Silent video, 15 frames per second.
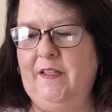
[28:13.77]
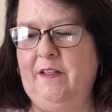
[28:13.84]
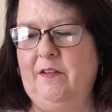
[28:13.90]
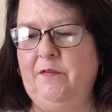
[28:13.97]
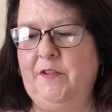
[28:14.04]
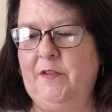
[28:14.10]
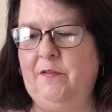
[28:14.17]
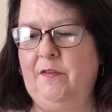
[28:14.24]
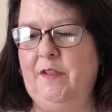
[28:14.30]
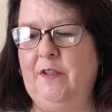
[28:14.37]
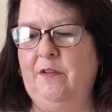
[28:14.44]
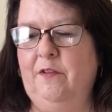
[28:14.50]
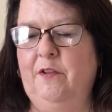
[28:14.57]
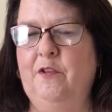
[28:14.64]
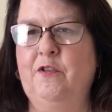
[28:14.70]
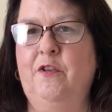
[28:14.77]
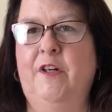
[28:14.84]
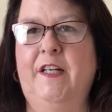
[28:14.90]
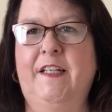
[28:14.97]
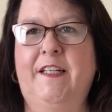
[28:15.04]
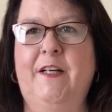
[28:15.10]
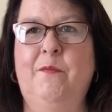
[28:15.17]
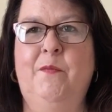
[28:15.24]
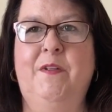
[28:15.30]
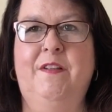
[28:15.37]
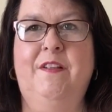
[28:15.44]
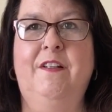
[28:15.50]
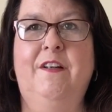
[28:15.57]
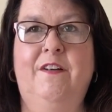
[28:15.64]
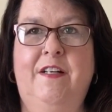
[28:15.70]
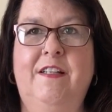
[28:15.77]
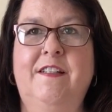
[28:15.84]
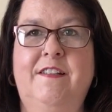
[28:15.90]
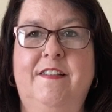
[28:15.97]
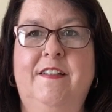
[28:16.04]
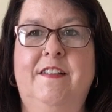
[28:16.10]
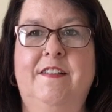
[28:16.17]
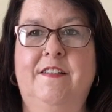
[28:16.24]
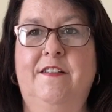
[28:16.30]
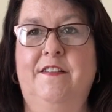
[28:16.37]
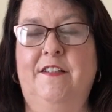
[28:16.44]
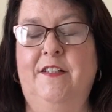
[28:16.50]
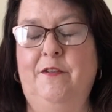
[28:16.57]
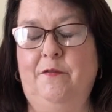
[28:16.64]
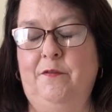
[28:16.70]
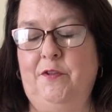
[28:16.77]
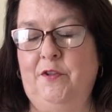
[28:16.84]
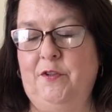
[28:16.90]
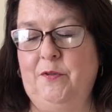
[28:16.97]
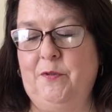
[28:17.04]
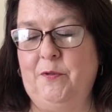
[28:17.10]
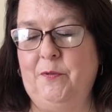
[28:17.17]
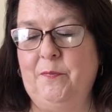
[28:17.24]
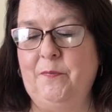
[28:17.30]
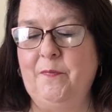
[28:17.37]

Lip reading: I've definitely got to try again with the Lightsabers, I think, for sure.